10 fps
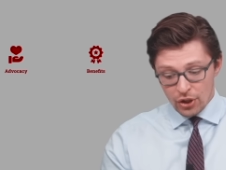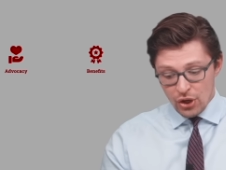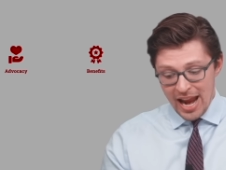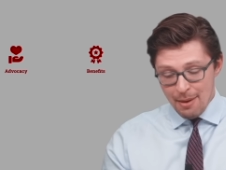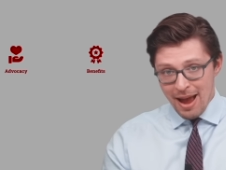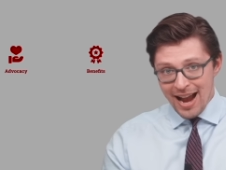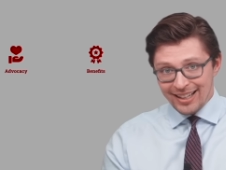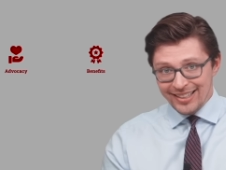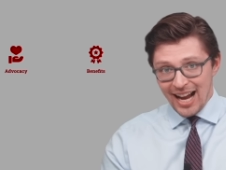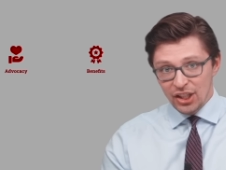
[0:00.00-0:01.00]
to
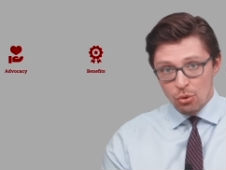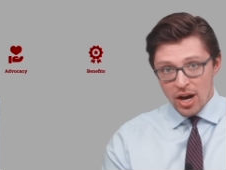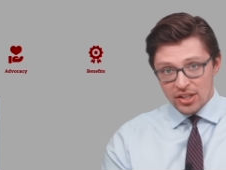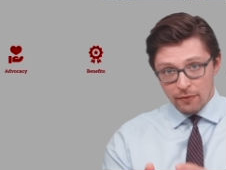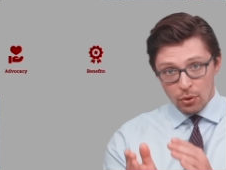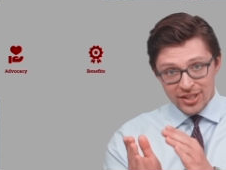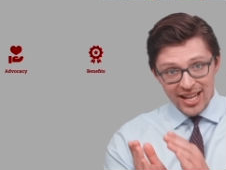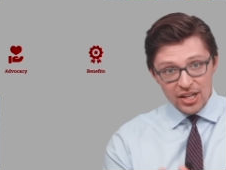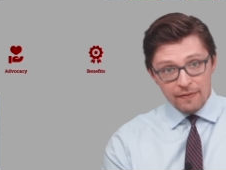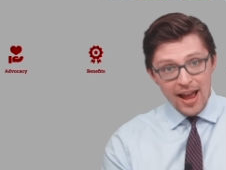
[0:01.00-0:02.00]
amac.us forward
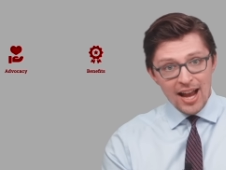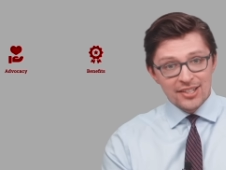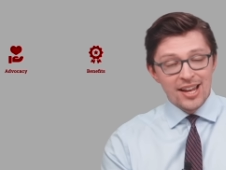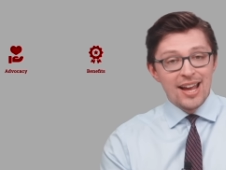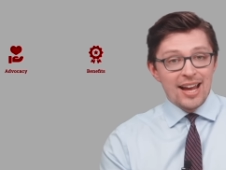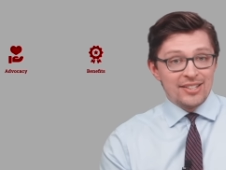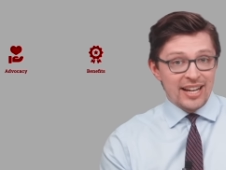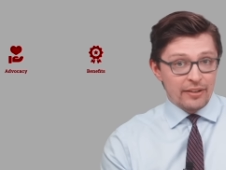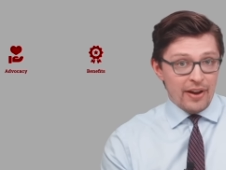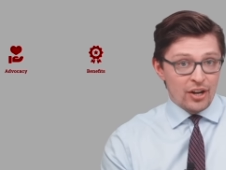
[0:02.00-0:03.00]
slash facts and take
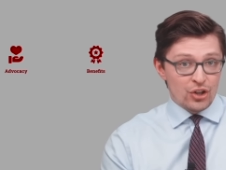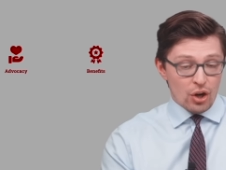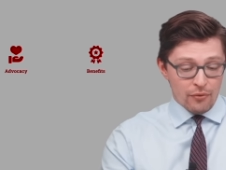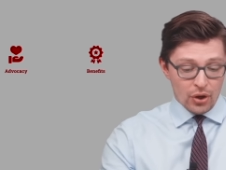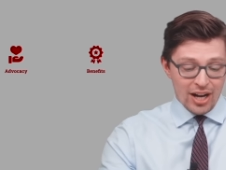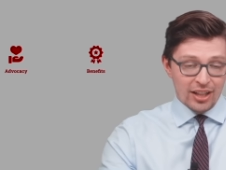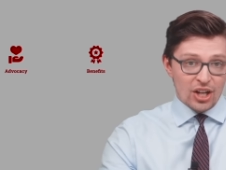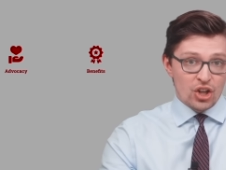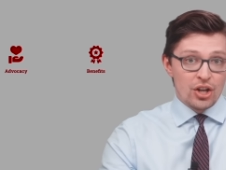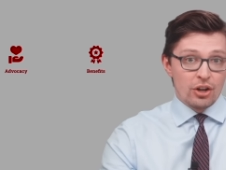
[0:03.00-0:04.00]
advantage of their election year